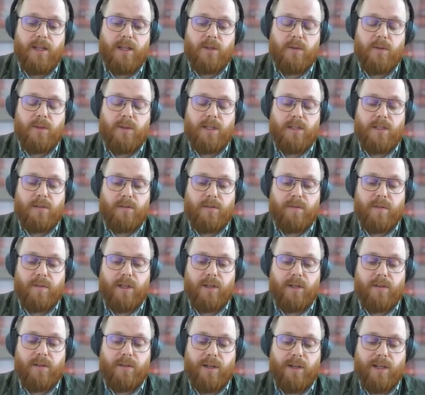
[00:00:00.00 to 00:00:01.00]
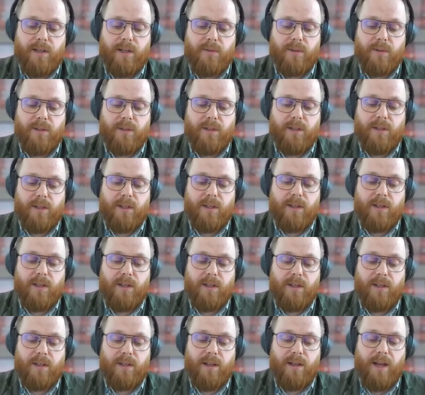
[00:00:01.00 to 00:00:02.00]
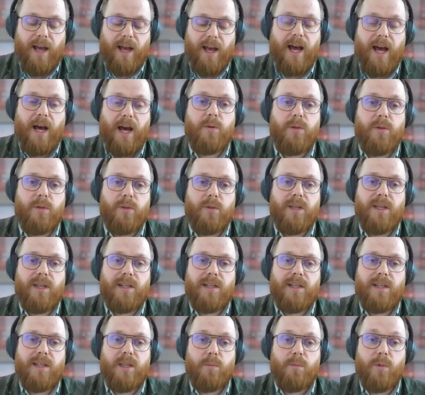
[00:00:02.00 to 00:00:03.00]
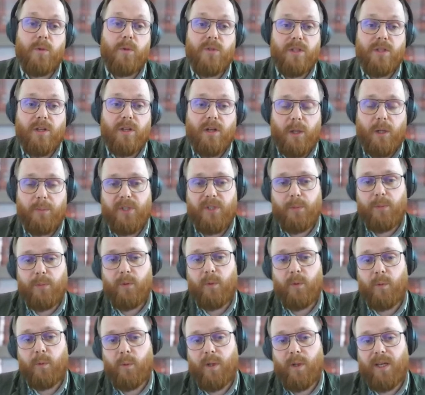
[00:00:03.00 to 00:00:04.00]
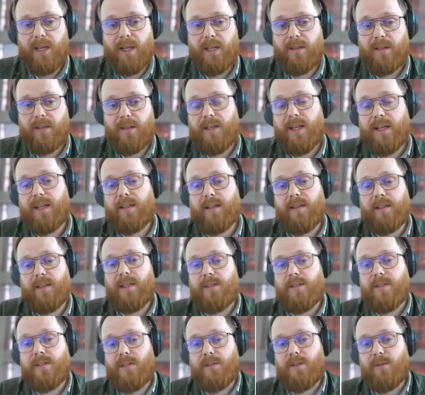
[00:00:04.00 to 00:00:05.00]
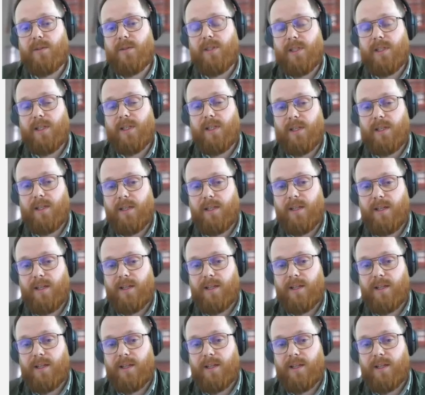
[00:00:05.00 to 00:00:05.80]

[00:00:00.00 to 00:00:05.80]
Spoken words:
and you need to figure out how you can, in the most optimal way, connect these to the